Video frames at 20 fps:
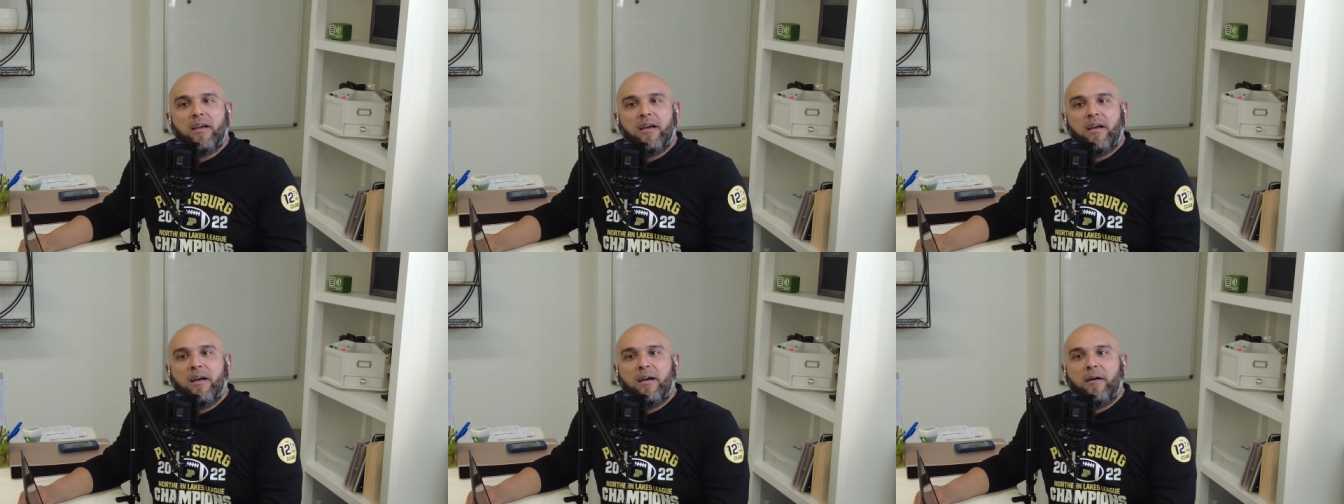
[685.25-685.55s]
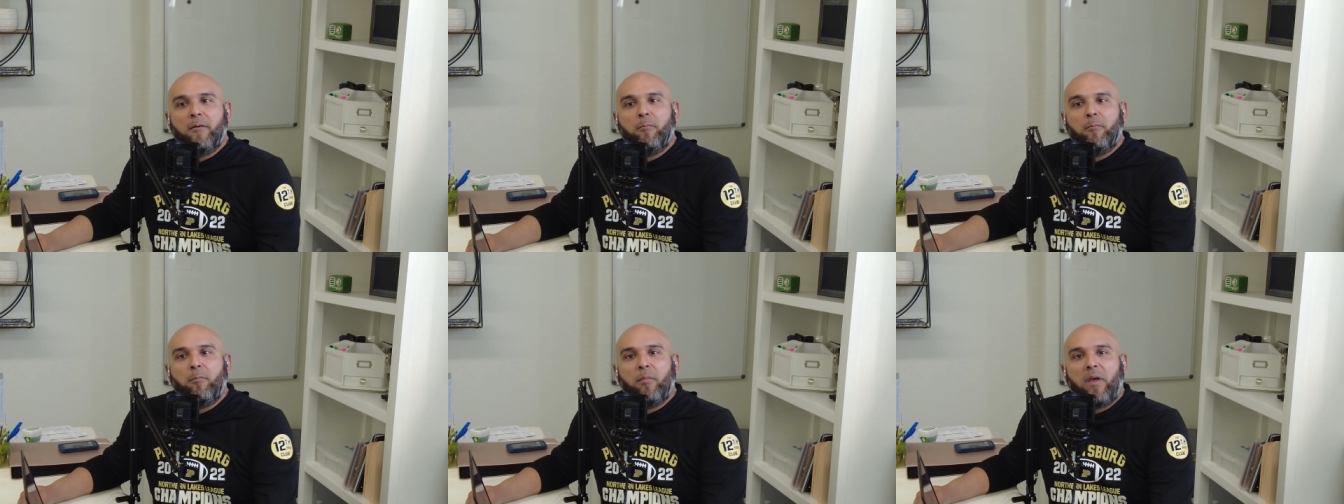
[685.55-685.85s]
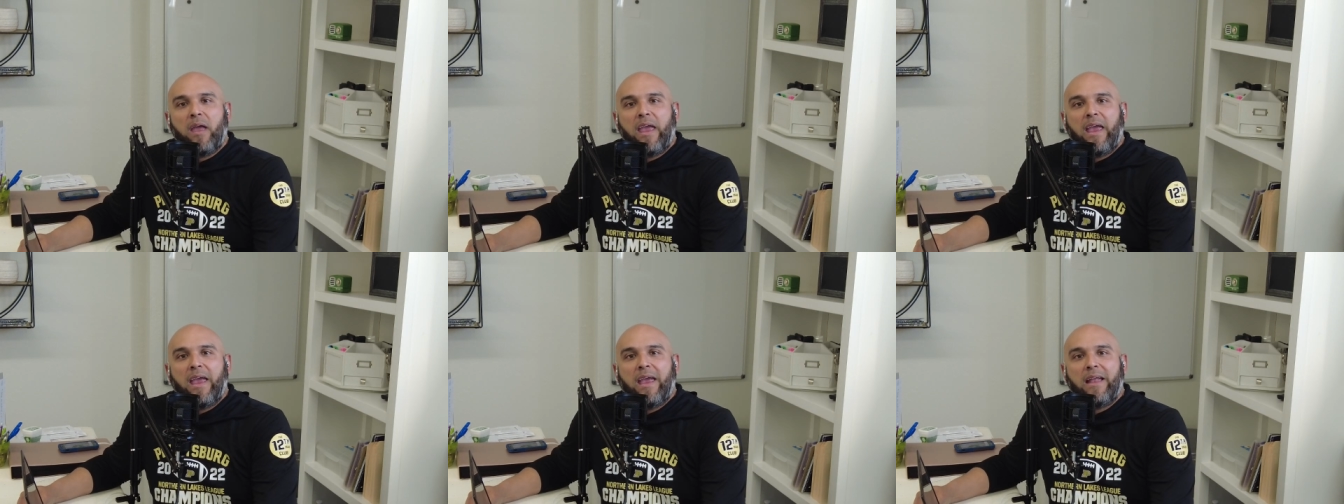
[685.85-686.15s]
um,
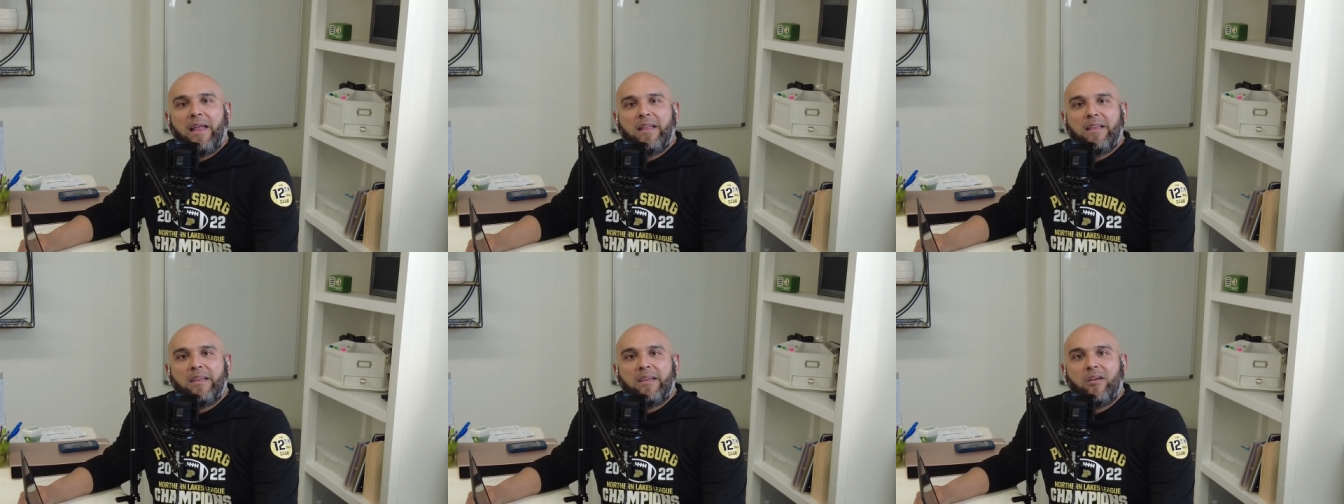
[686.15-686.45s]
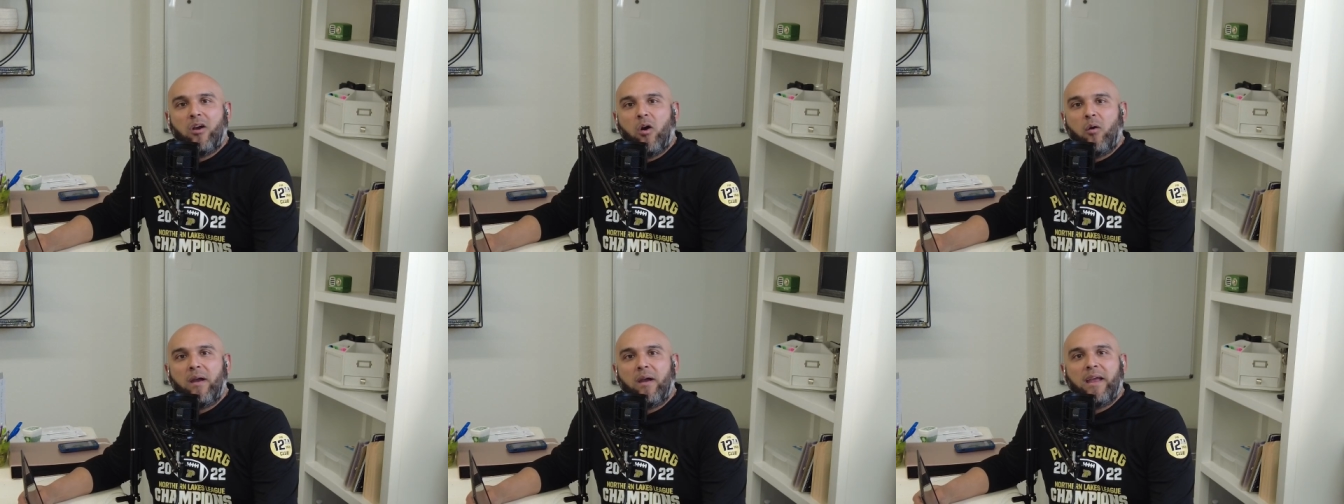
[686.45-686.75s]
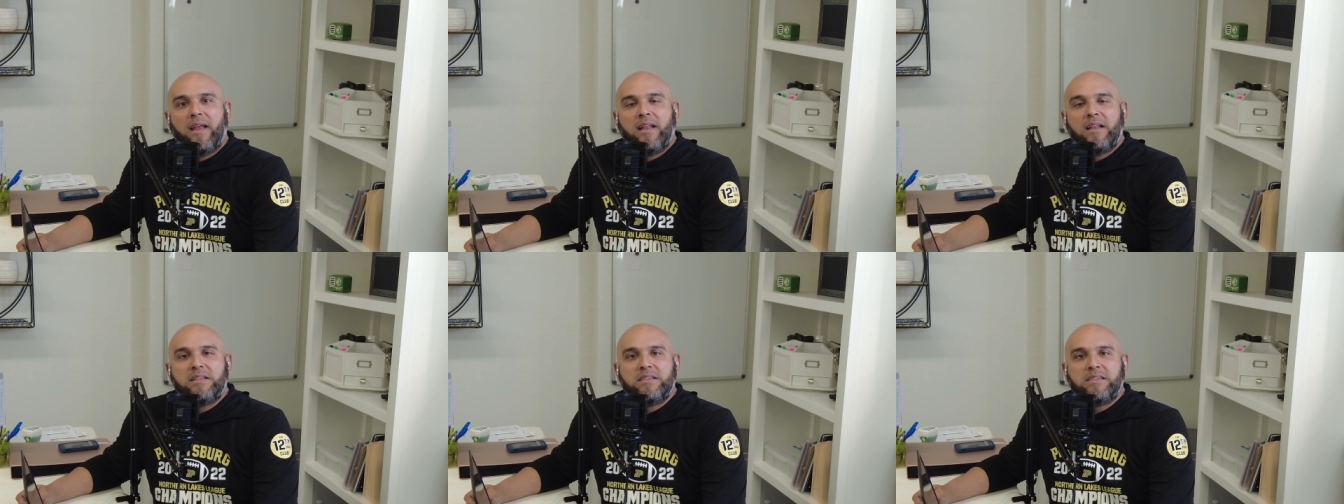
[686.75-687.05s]
and go
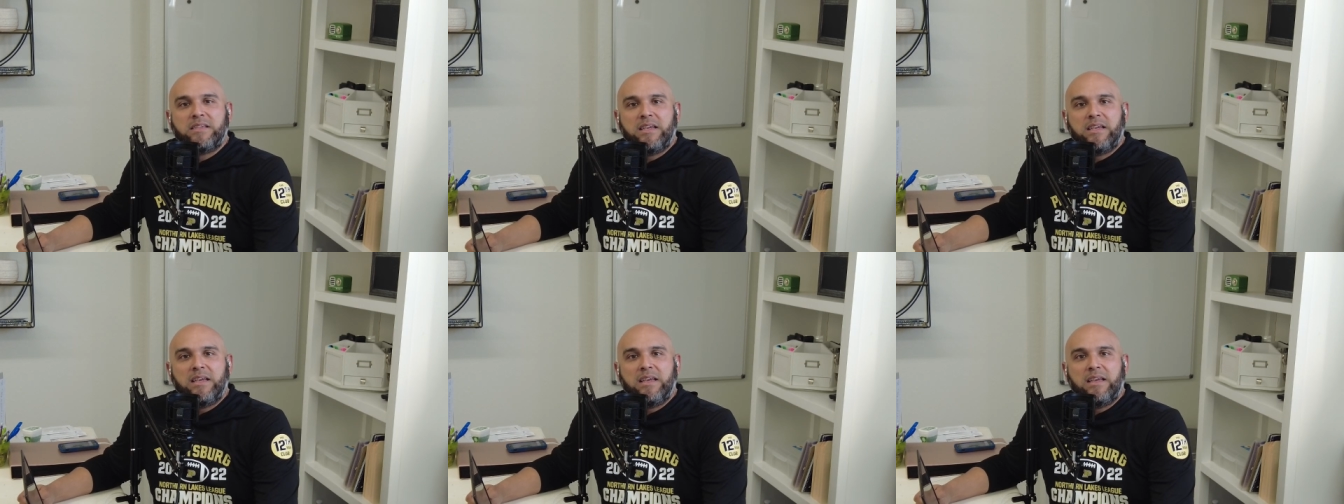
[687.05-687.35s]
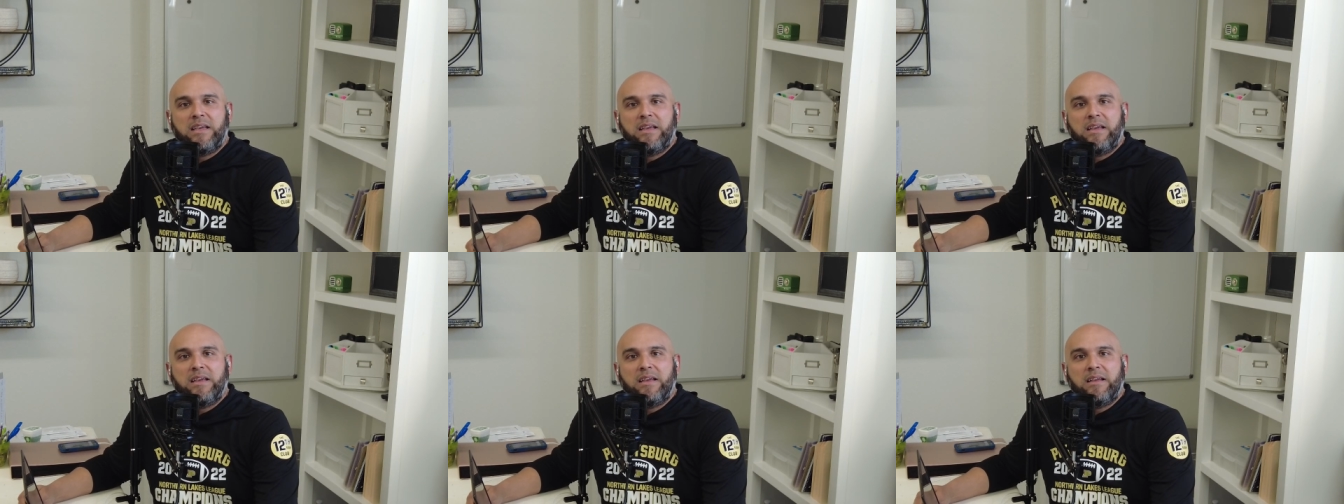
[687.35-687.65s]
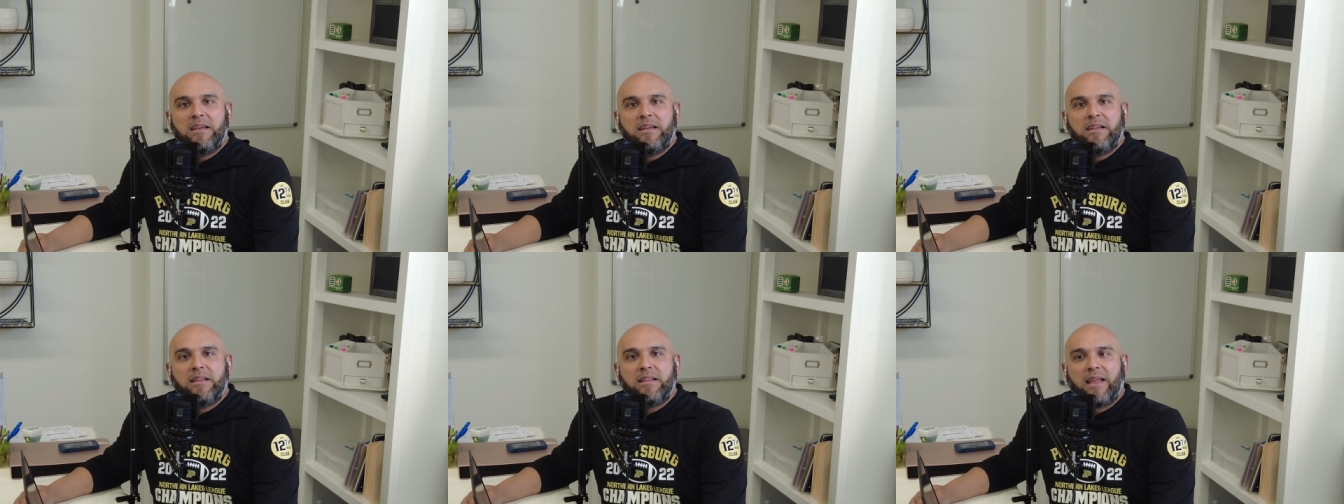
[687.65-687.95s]
in, see